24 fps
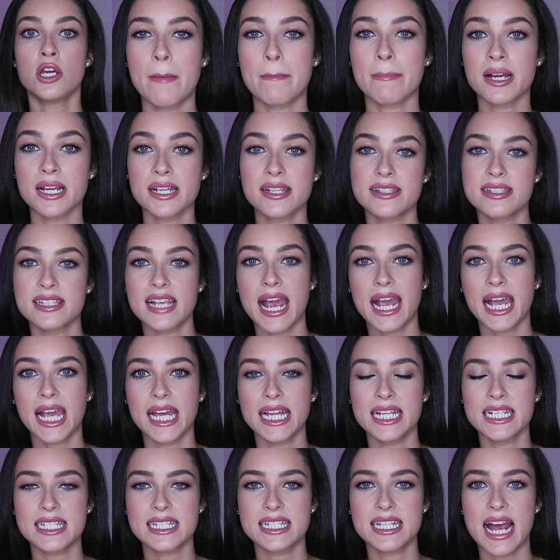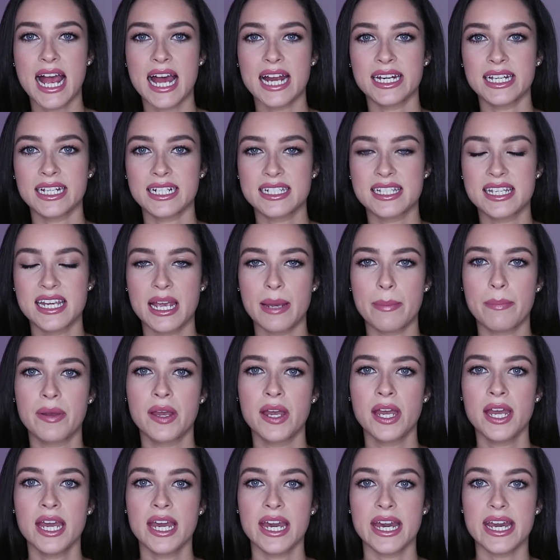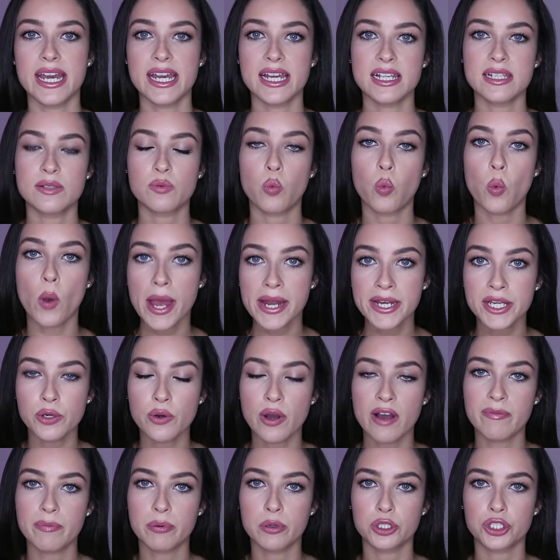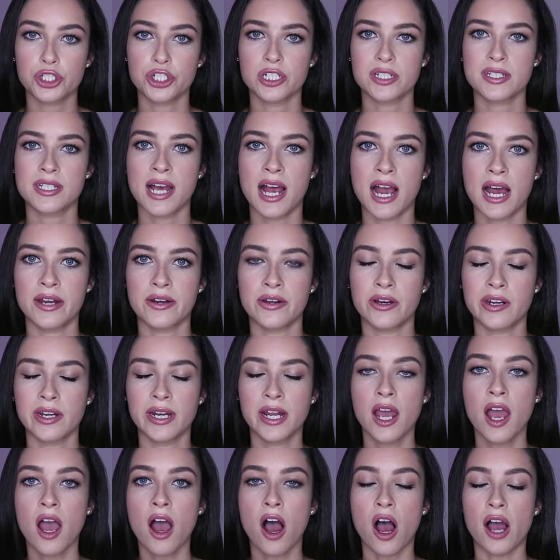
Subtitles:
My second tanning tip is, when you have put your tan on,